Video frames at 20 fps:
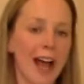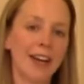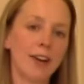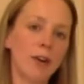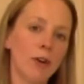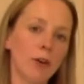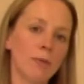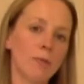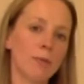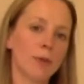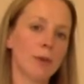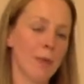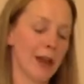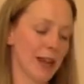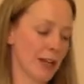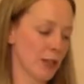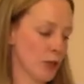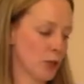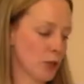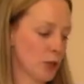at home you
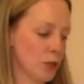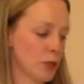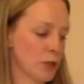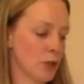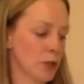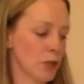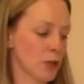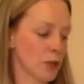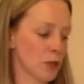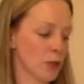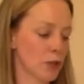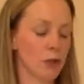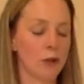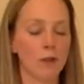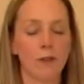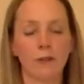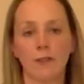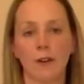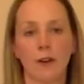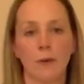might use your
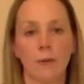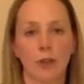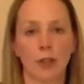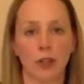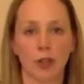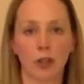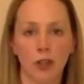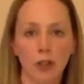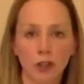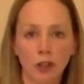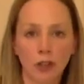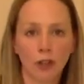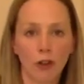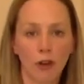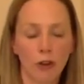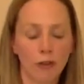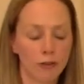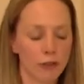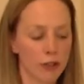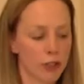sofa with the cushion
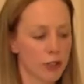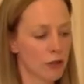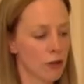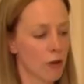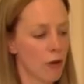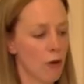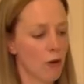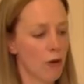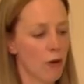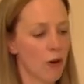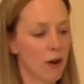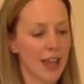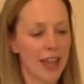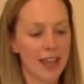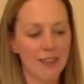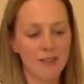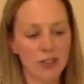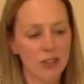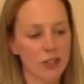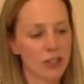off it, or
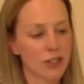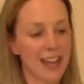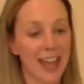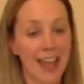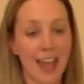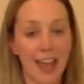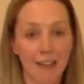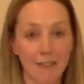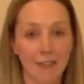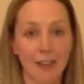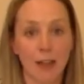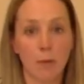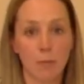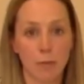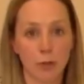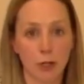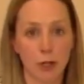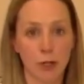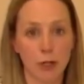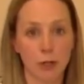even just a heavy
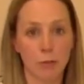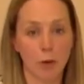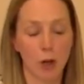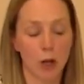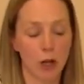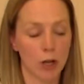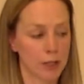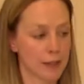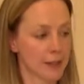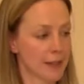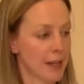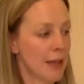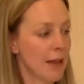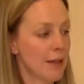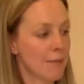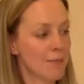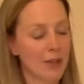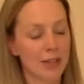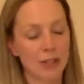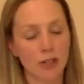upturned box.
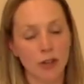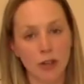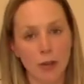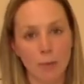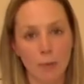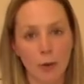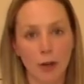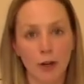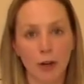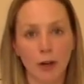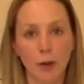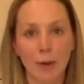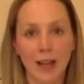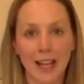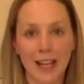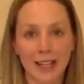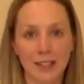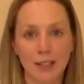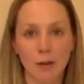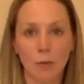Make sure you put it up
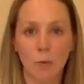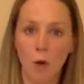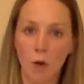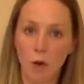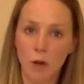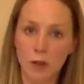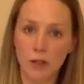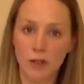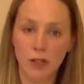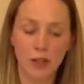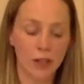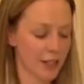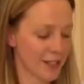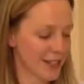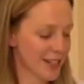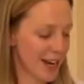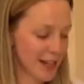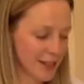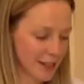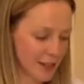against a wall so that it's
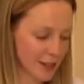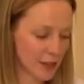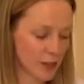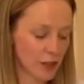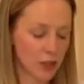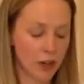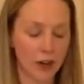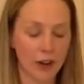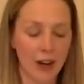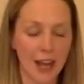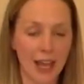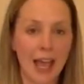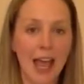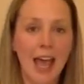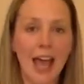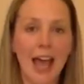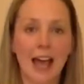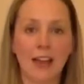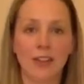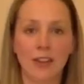nice and sturdy
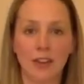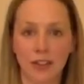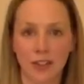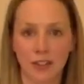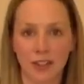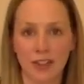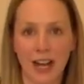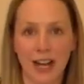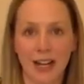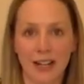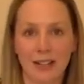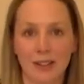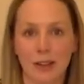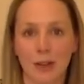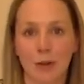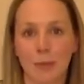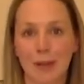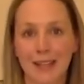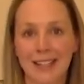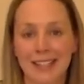and that your child's going
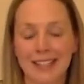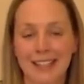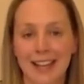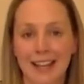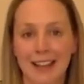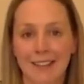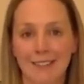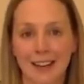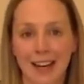to be safe